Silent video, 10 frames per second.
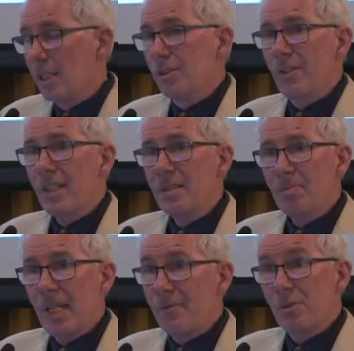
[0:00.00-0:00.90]
So these
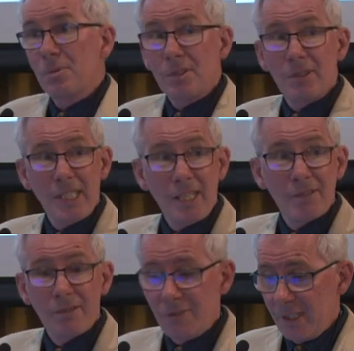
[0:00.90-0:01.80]
platforms are
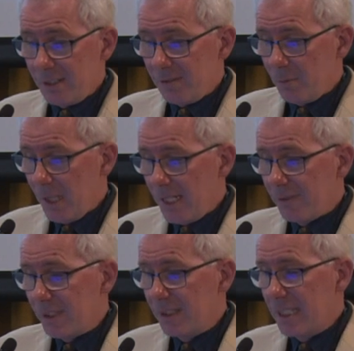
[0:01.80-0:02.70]
another effective way
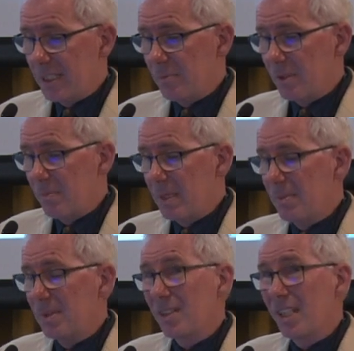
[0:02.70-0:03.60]
of connecting with
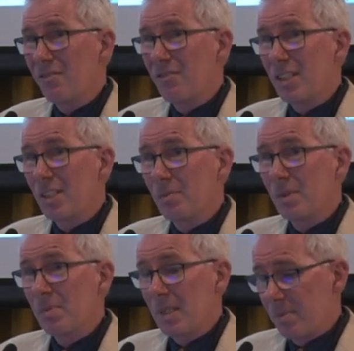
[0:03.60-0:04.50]
members and reaching
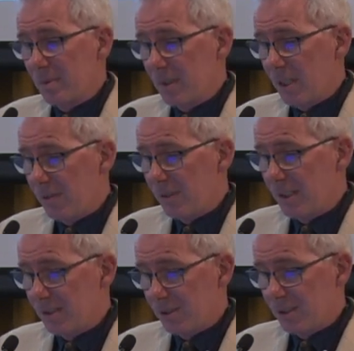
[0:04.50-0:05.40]
with people of an
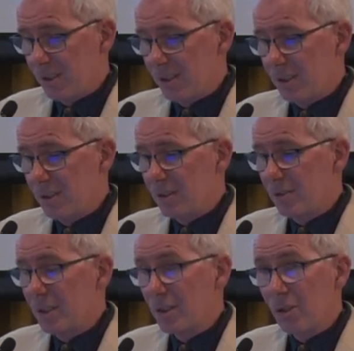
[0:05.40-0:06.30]
interest in
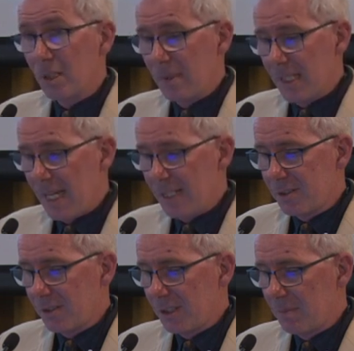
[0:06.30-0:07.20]
agronomy
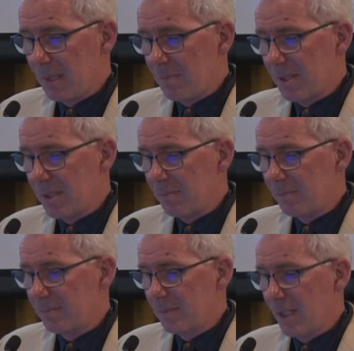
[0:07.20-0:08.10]
outside the membership
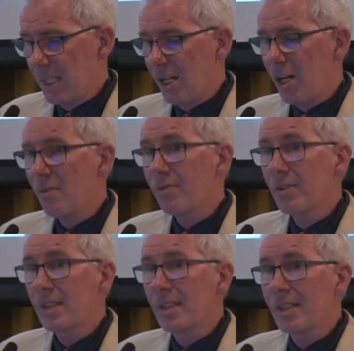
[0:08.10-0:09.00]
and
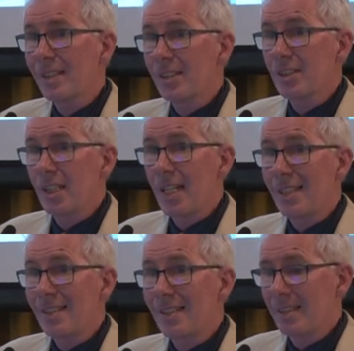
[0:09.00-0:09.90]
hopefully
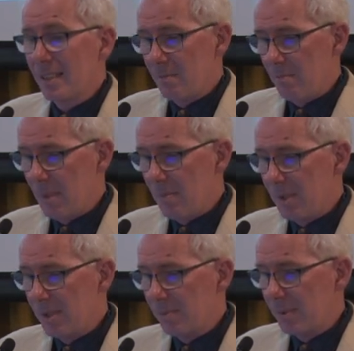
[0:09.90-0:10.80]
initiating
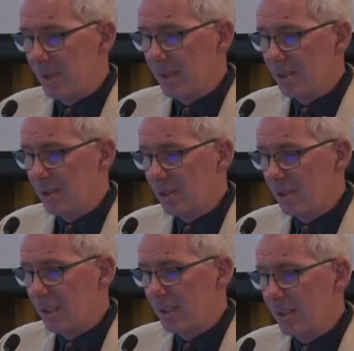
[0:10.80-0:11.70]
membership in the
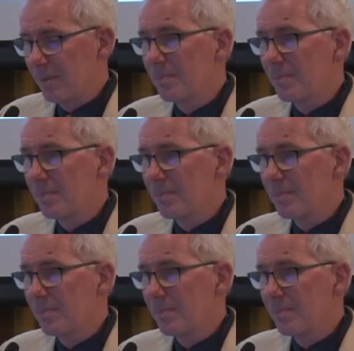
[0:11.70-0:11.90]
society.